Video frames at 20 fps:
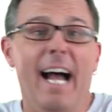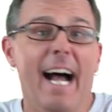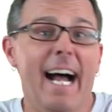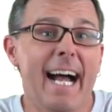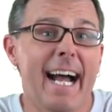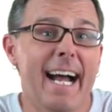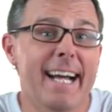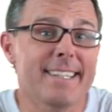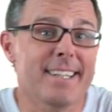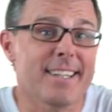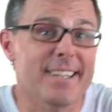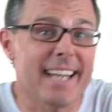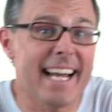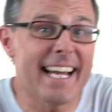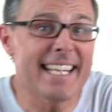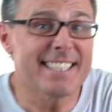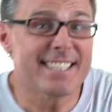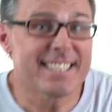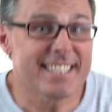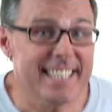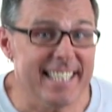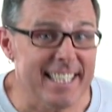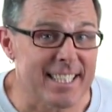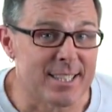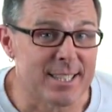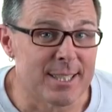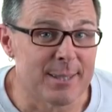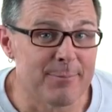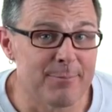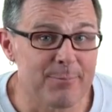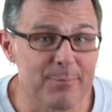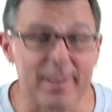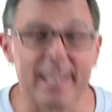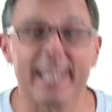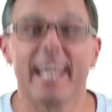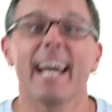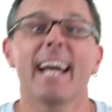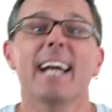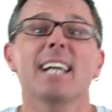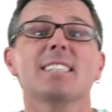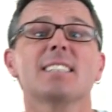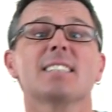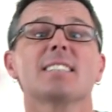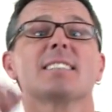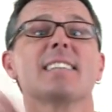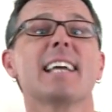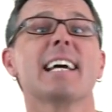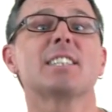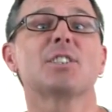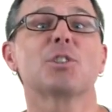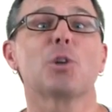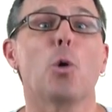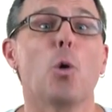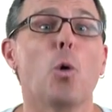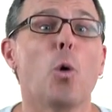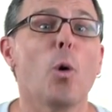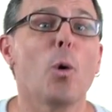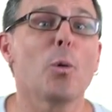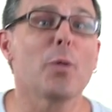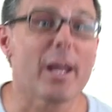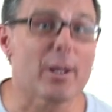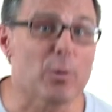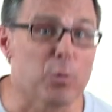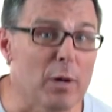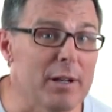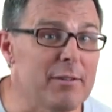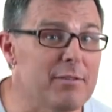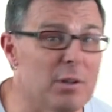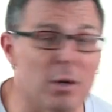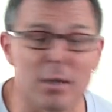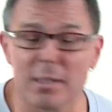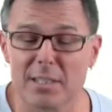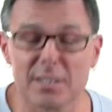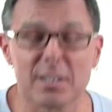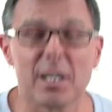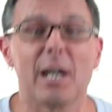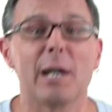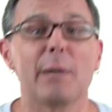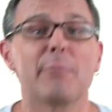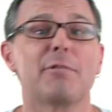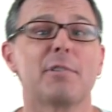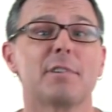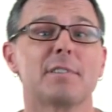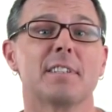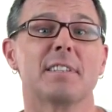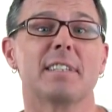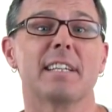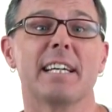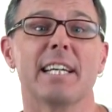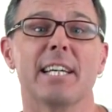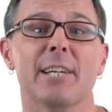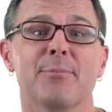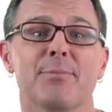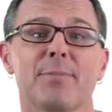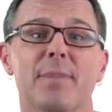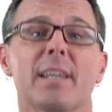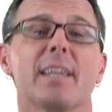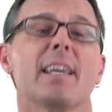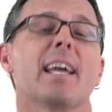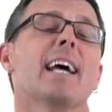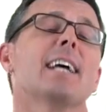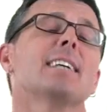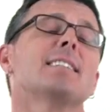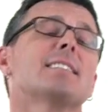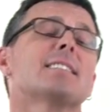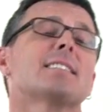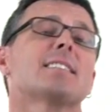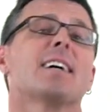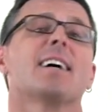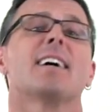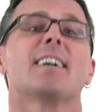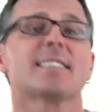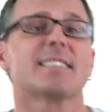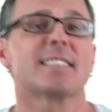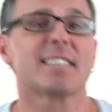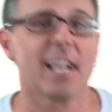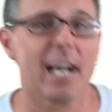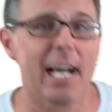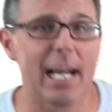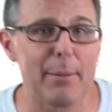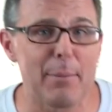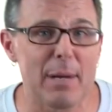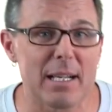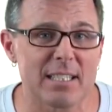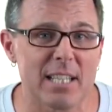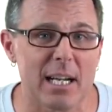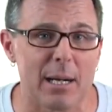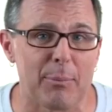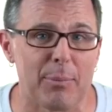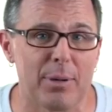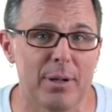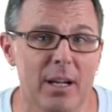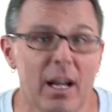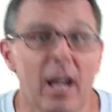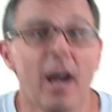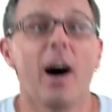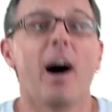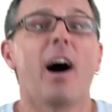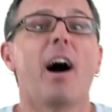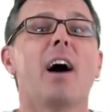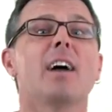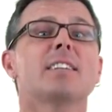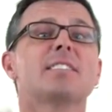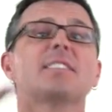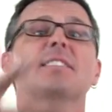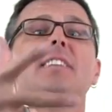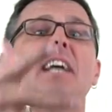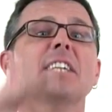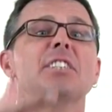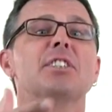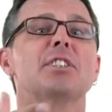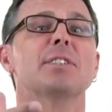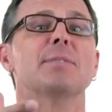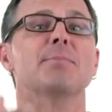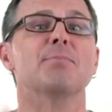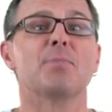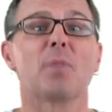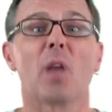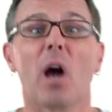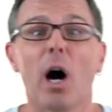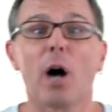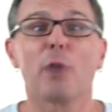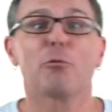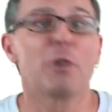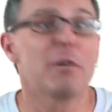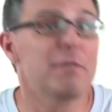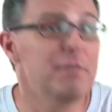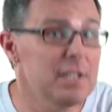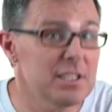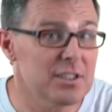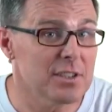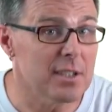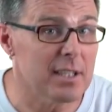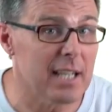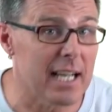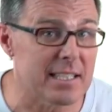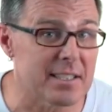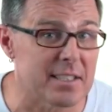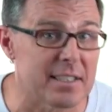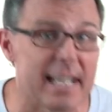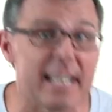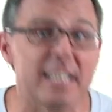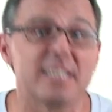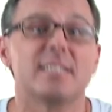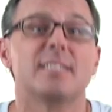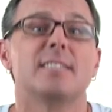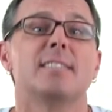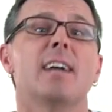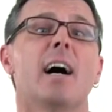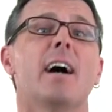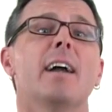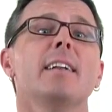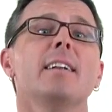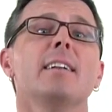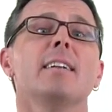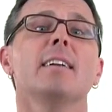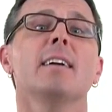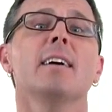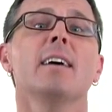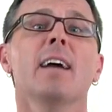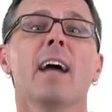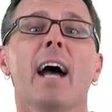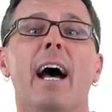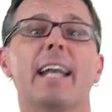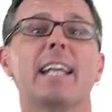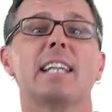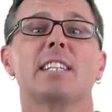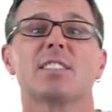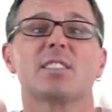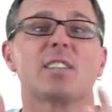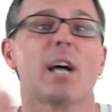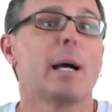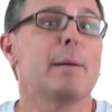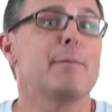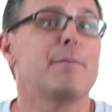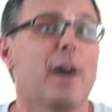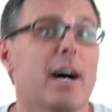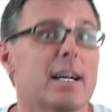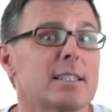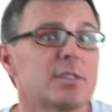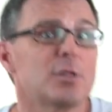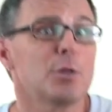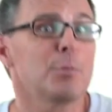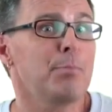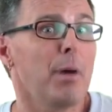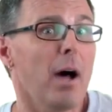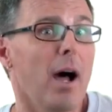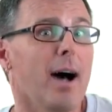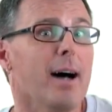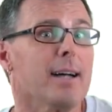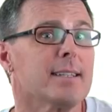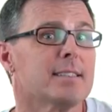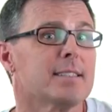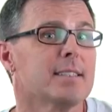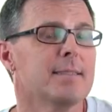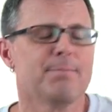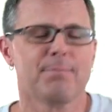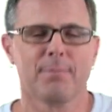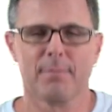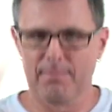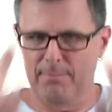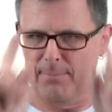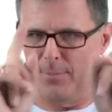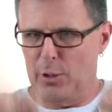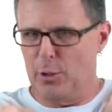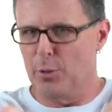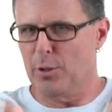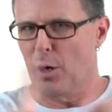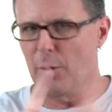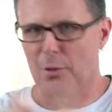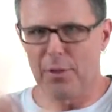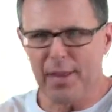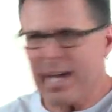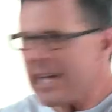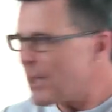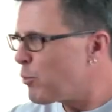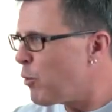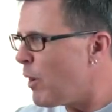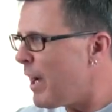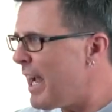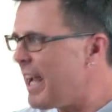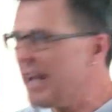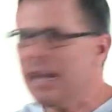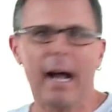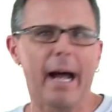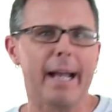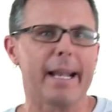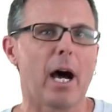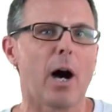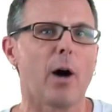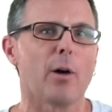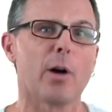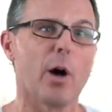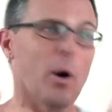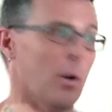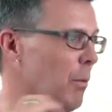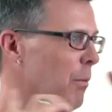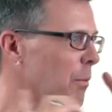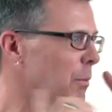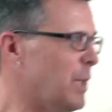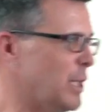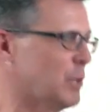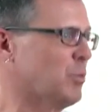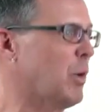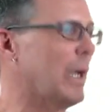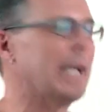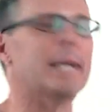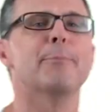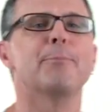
And that's it. Yes, that's all that we've got time for today. Yes, our time is up. Our session, our revision lesson is done, and it's time for us to part. You go that way, and I'll go this way.